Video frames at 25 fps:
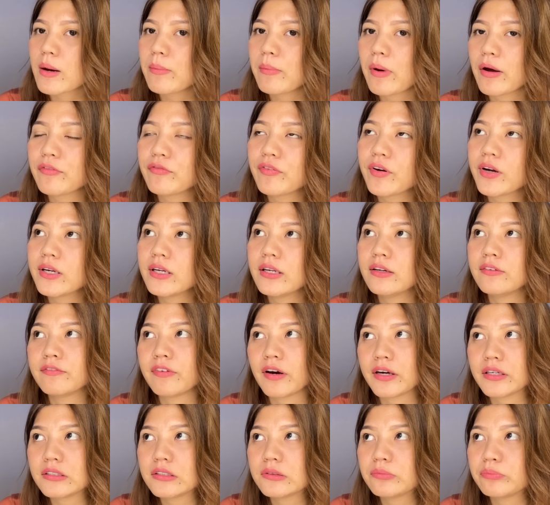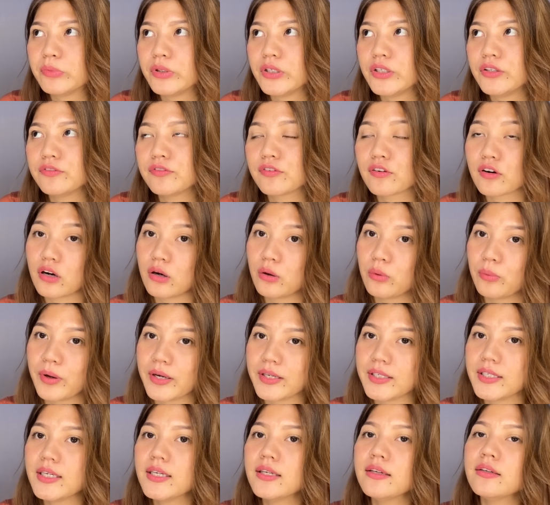My friend invited me for a
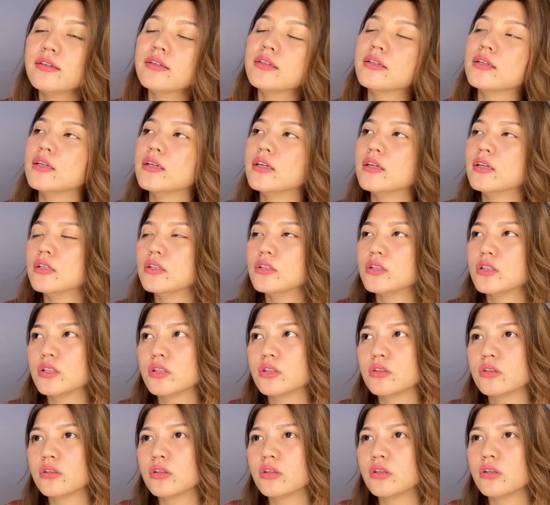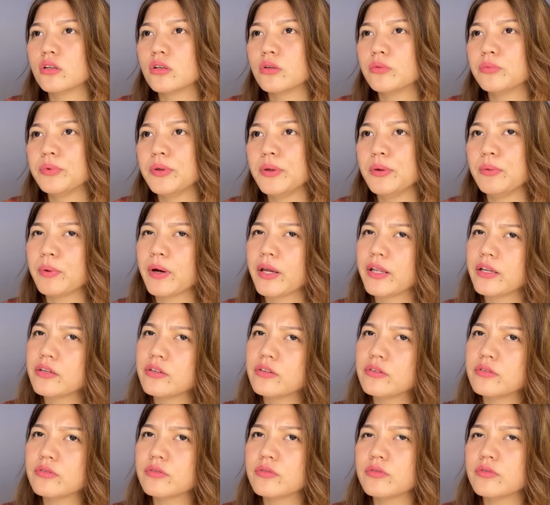wedding. So we went,